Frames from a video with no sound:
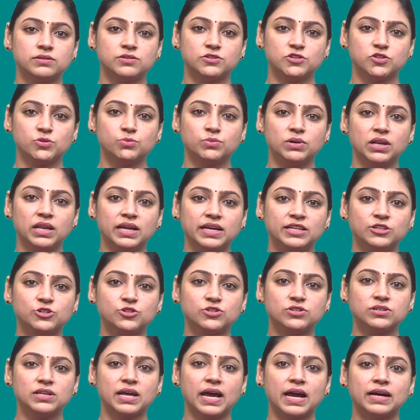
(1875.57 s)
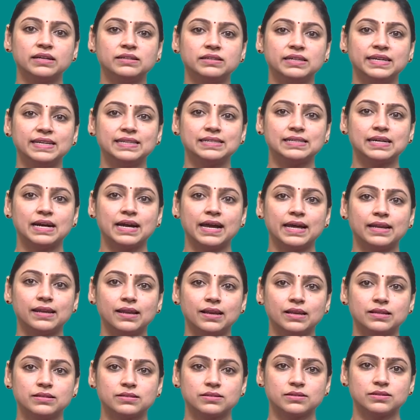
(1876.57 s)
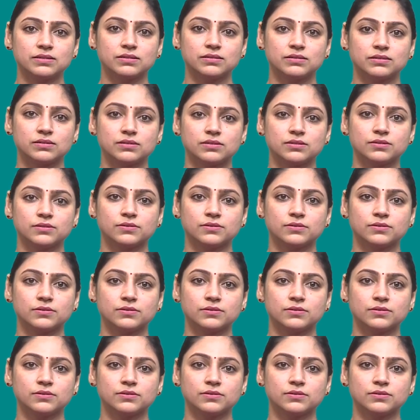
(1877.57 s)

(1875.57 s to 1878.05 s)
simulation, and data analysis.